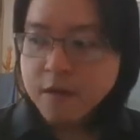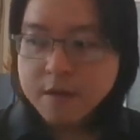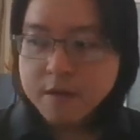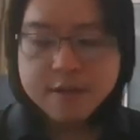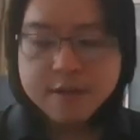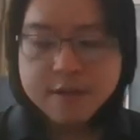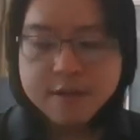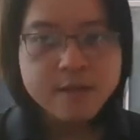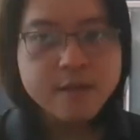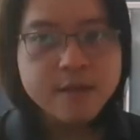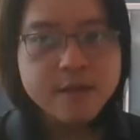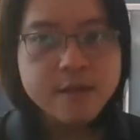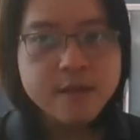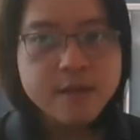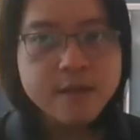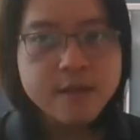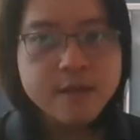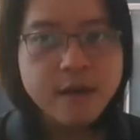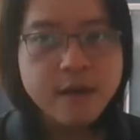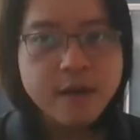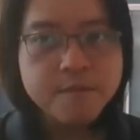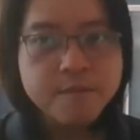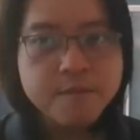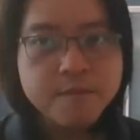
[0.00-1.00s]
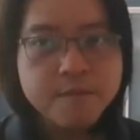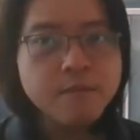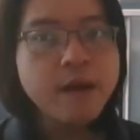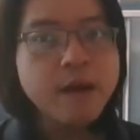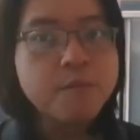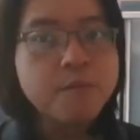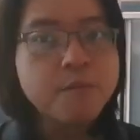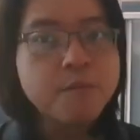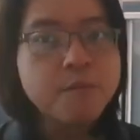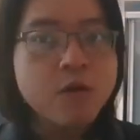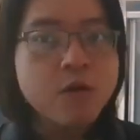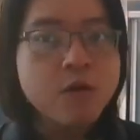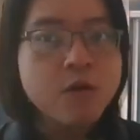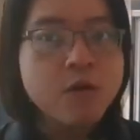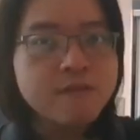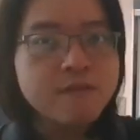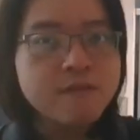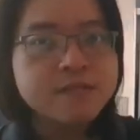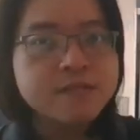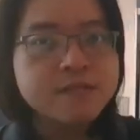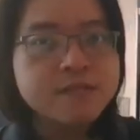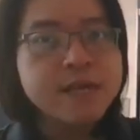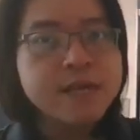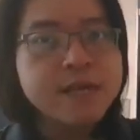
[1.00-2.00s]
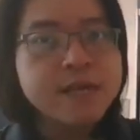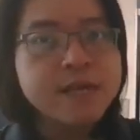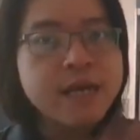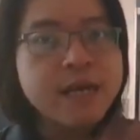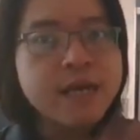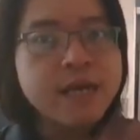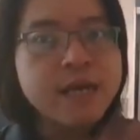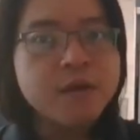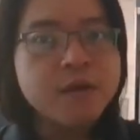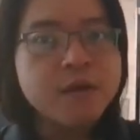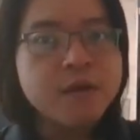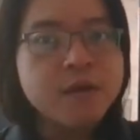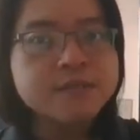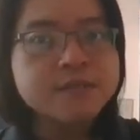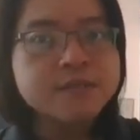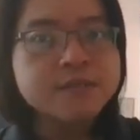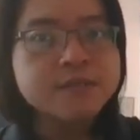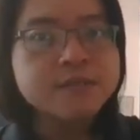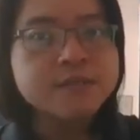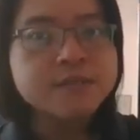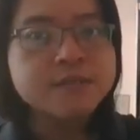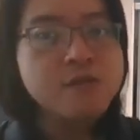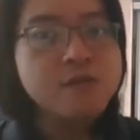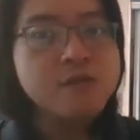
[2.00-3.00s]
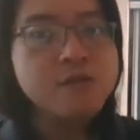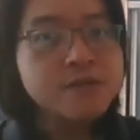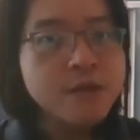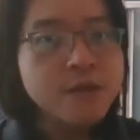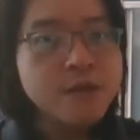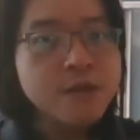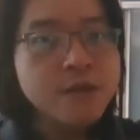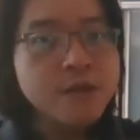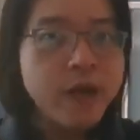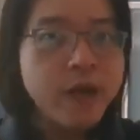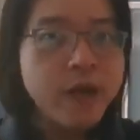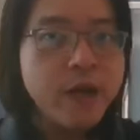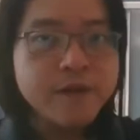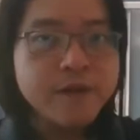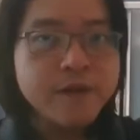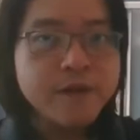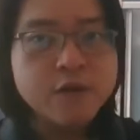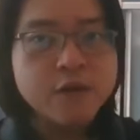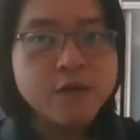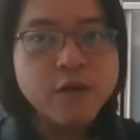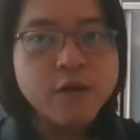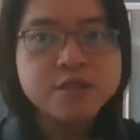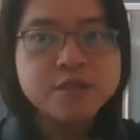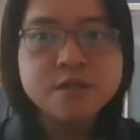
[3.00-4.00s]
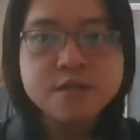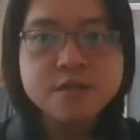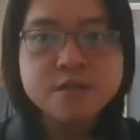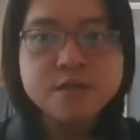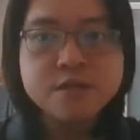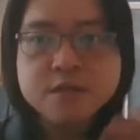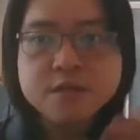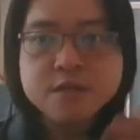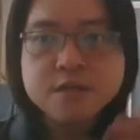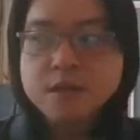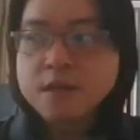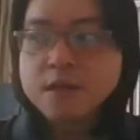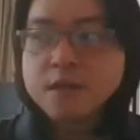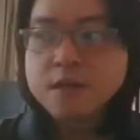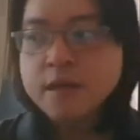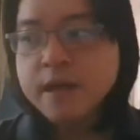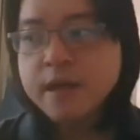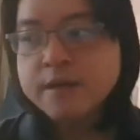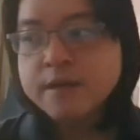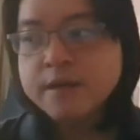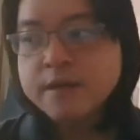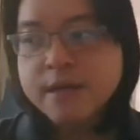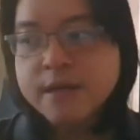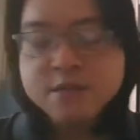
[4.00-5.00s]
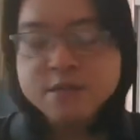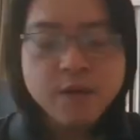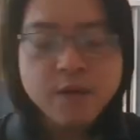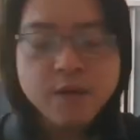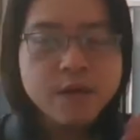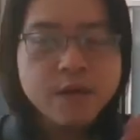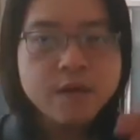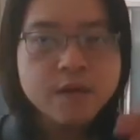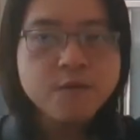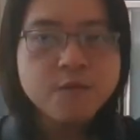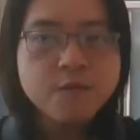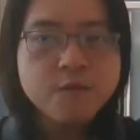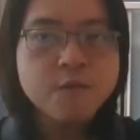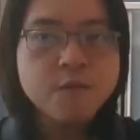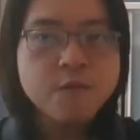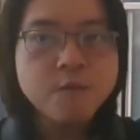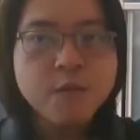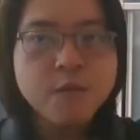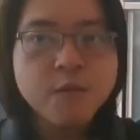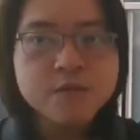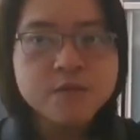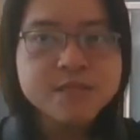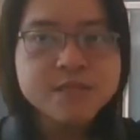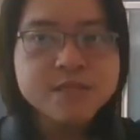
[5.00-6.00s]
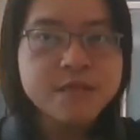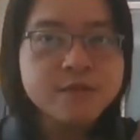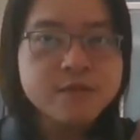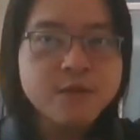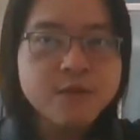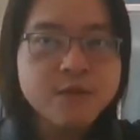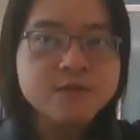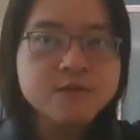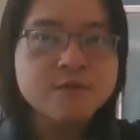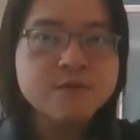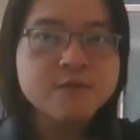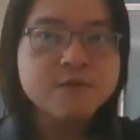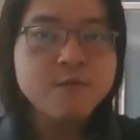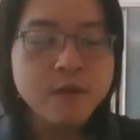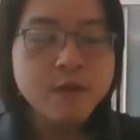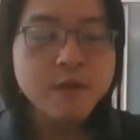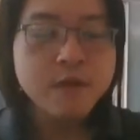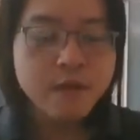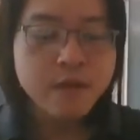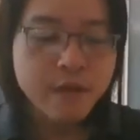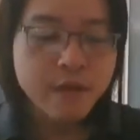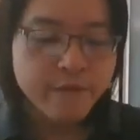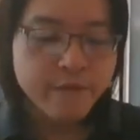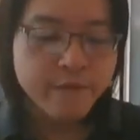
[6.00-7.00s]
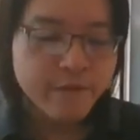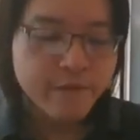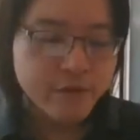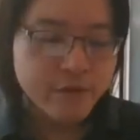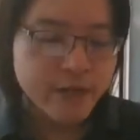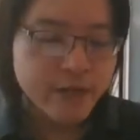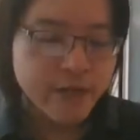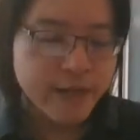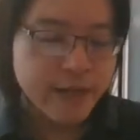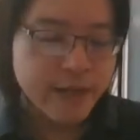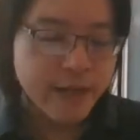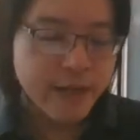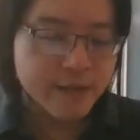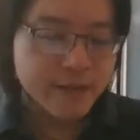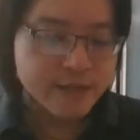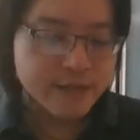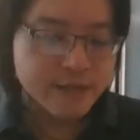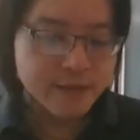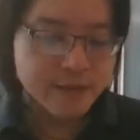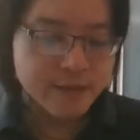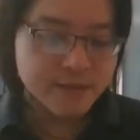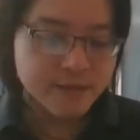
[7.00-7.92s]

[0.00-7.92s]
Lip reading: the both sides are represented using wave equations, and that's why both sides use Fourier analysis.